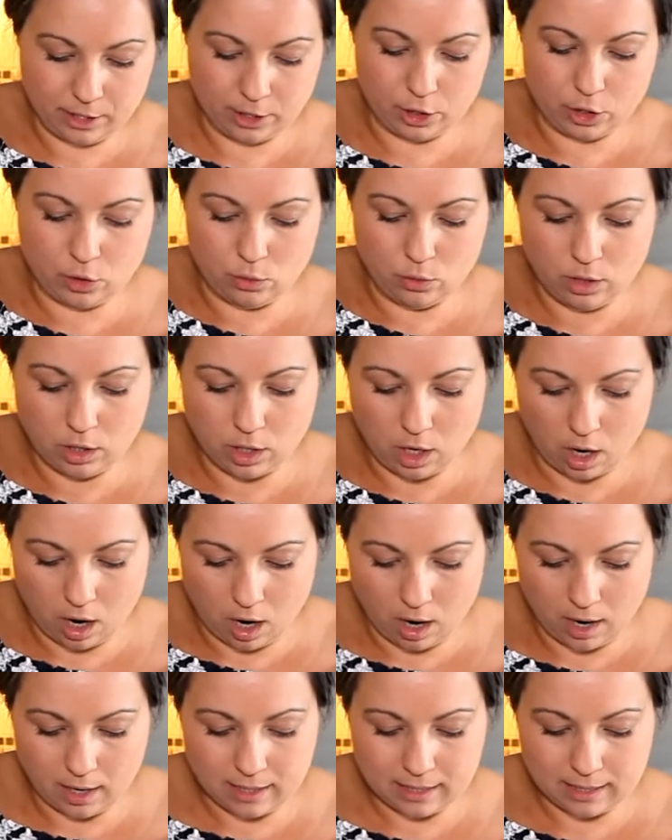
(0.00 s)
you
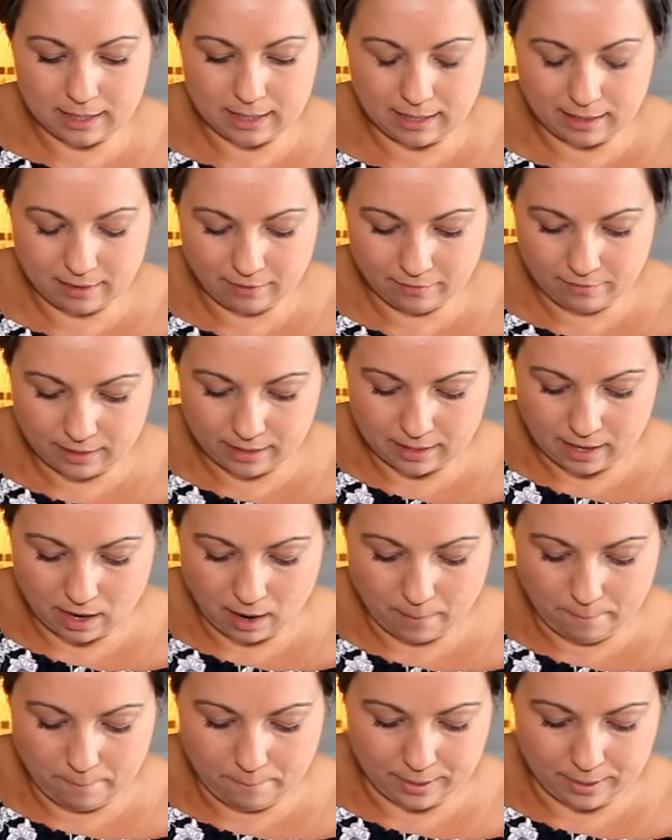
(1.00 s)
gotta give it a